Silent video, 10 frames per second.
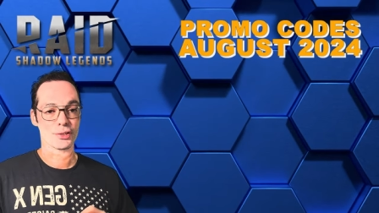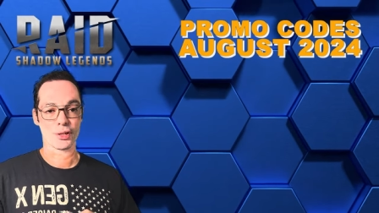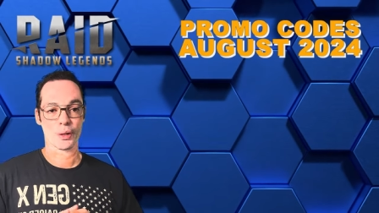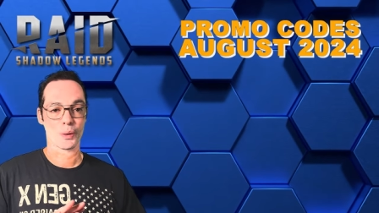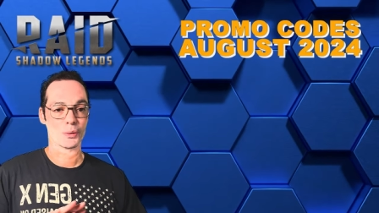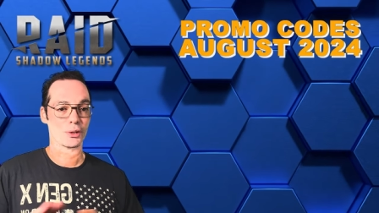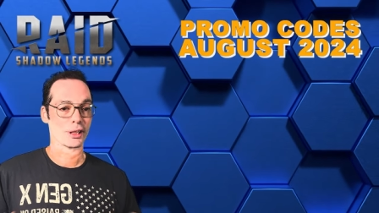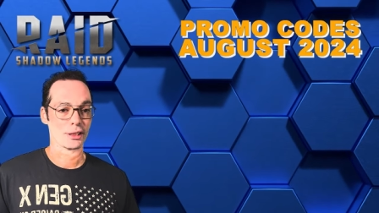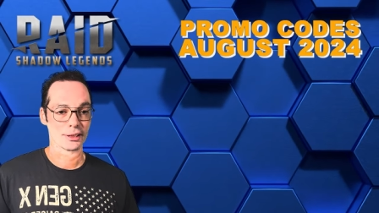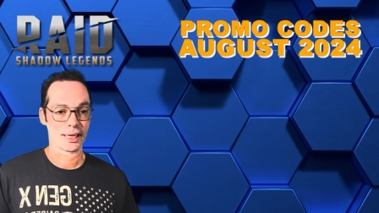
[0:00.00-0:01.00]
so you
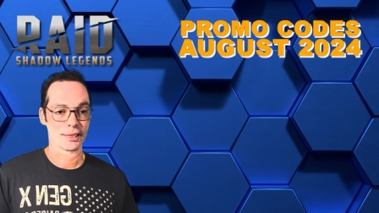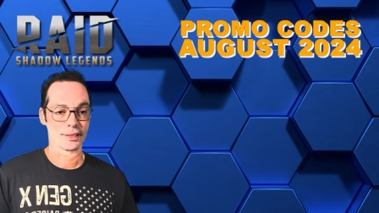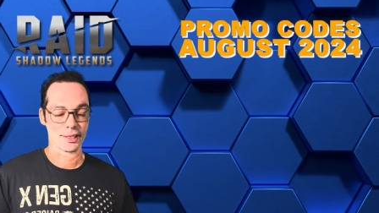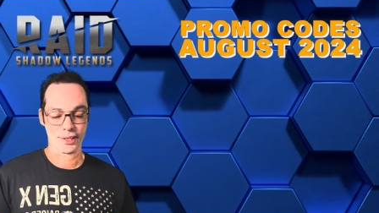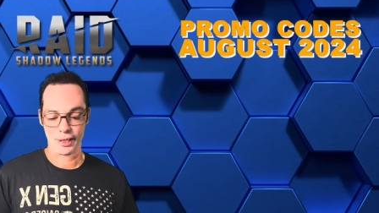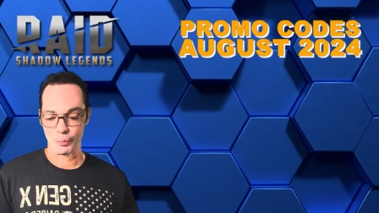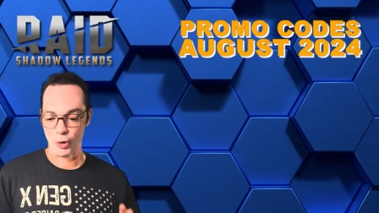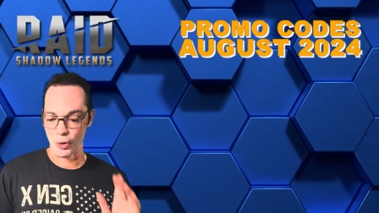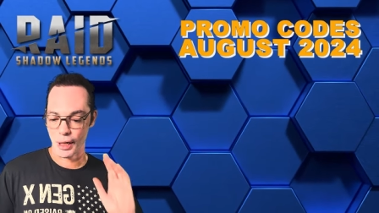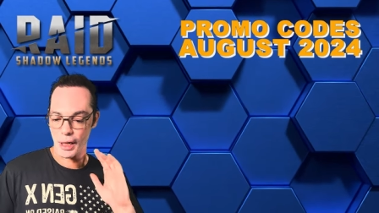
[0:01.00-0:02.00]
cannot get this
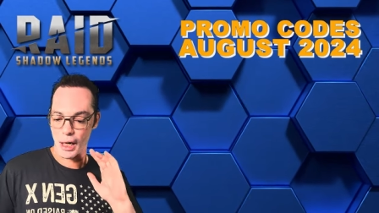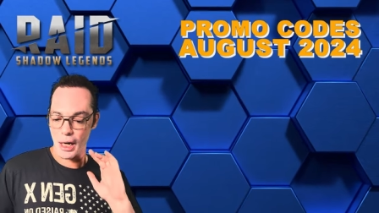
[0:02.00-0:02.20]
anymore.